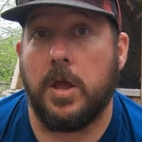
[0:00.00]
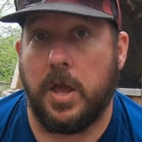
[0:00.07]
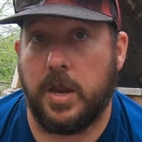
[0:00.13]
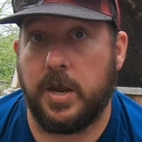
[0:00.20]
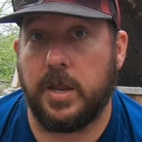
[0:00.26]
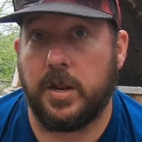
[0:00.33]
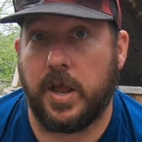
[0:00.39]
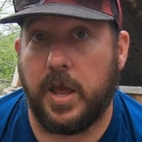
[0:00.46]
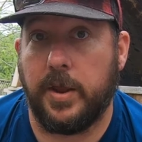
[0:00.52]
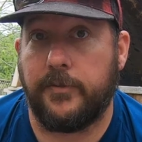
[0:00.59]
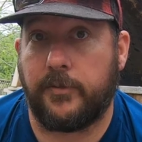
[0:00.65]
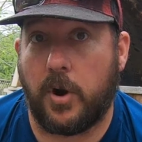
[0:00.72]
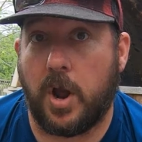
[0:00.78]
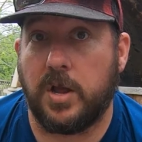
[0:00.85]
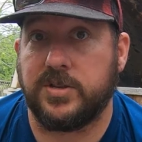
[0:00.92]
Any late
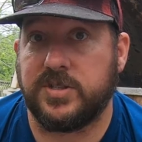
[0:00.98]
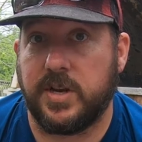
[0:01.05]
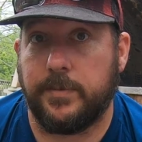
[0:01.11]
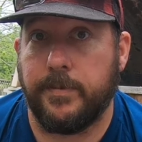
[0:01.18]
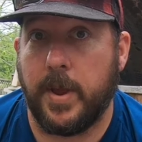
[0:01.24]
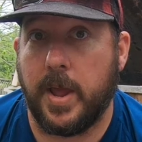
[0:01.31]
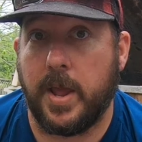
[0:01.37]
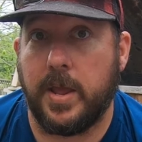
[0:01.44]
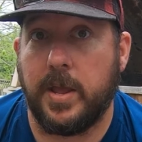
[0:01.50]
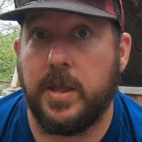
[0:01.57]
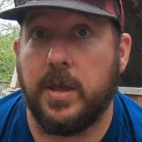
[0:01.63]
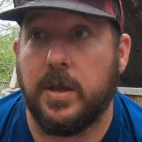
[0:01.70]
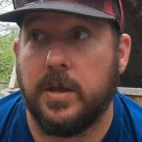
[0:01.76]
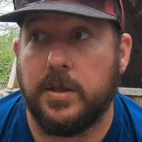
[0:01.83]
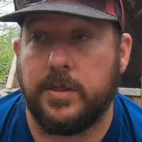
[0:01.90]
frost in May,
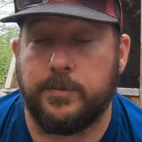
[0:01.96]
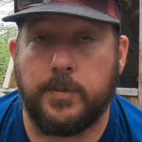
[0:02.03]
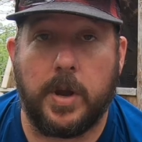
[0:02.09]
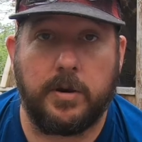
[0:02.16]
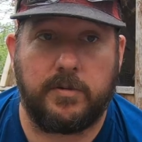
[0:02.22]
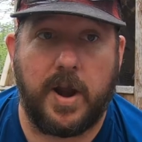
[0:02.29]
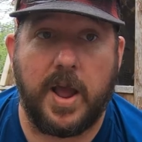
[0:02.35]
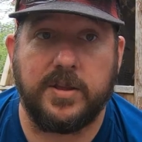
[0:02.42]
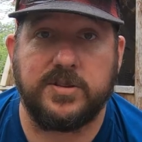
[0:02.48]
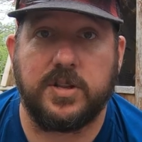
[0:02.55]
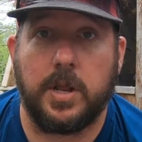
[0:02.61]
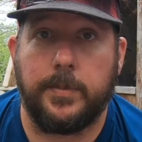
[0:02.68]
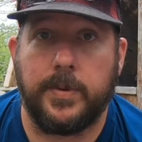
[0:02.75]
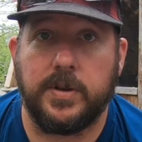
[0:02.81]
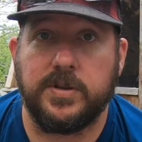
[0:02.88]
my grass
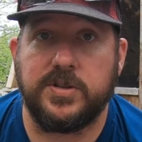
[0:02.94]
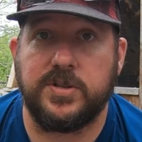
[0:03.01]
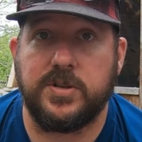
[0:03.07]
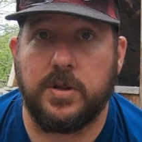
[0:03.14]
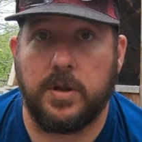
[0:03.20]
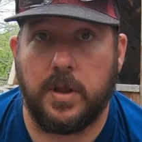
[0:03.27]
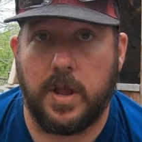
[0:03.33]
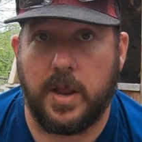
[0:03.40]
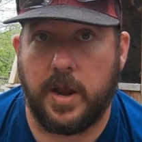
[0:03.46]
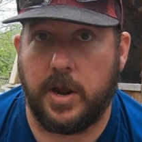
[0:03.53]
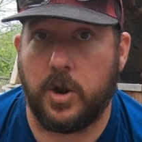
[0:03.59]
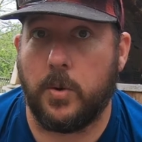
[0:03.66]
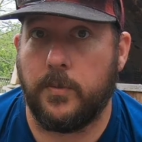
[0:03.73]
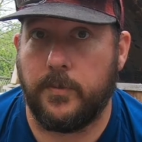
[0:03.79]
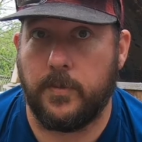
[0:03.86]
clippings, and
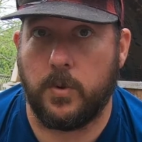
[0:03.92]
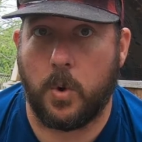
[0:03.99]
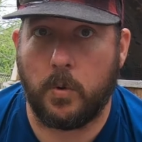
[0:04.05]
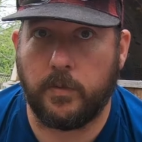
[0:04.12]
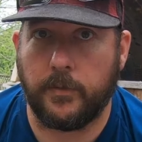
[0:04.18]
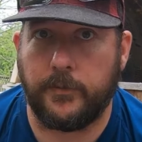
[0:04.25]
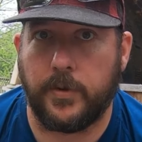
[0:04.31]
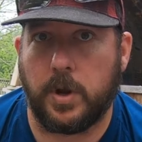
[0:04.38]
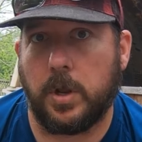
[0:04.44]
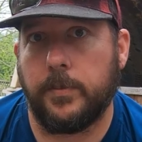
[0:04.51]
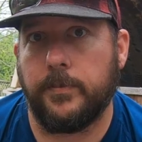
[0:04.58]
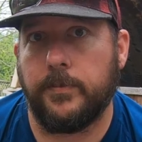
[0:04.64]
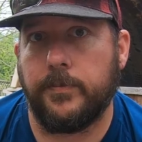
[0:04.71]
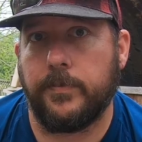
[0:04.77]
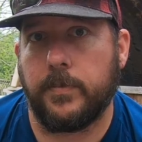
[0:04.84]
I don't overfill
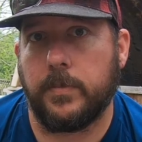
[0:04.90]
them,